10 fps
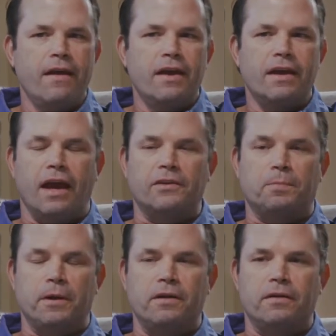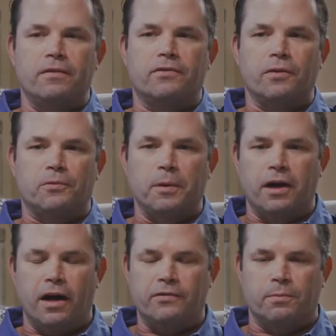Yeah, it's been
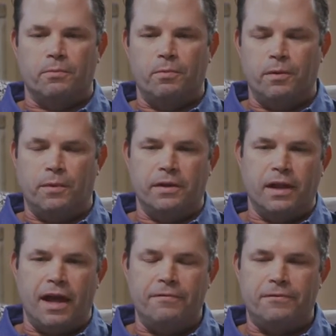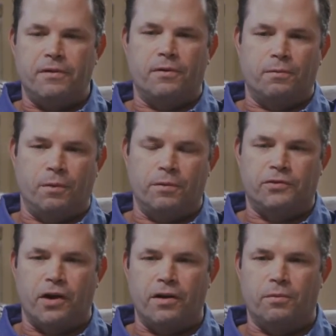awesome. When we left, or when we
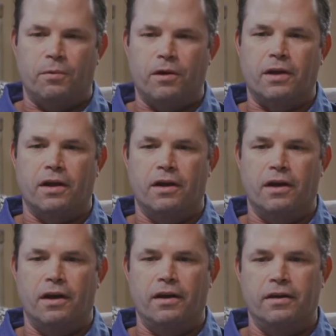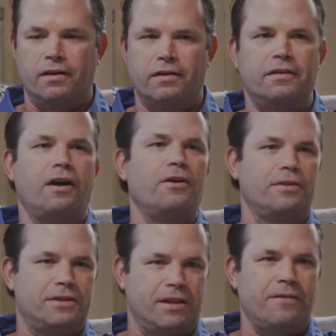started working on all the
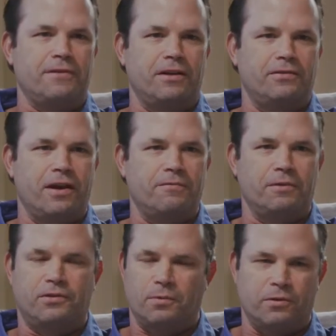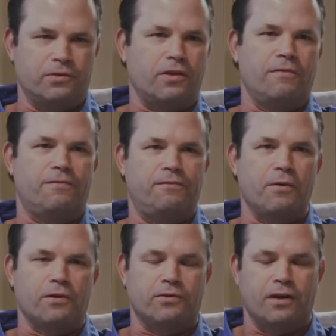telephony stuff, and we said we're just going to
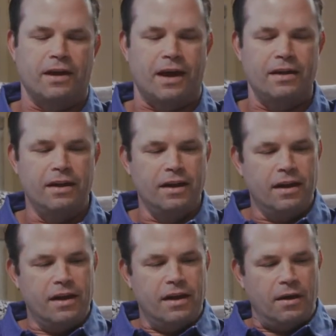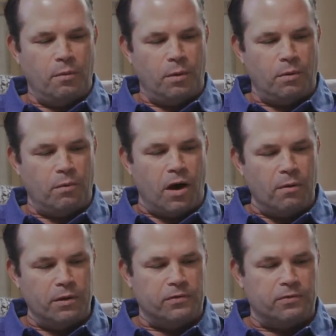focus on that, we were
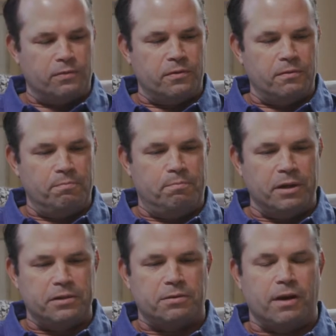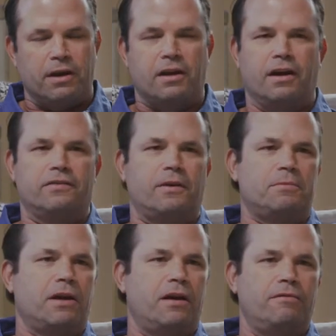always built around a
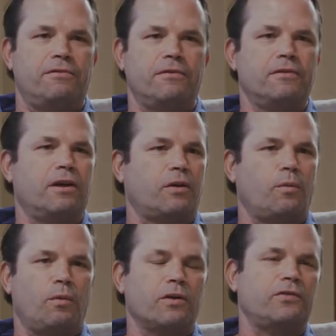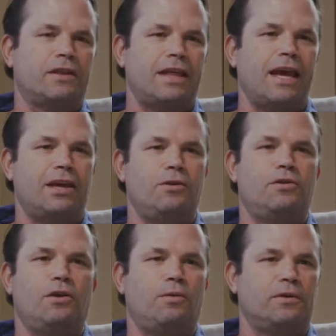concept of, look, work's a thing you
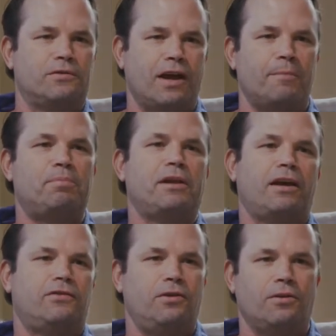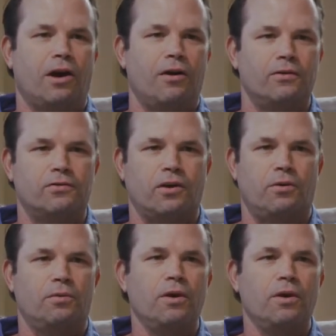do, it's not a place you go. So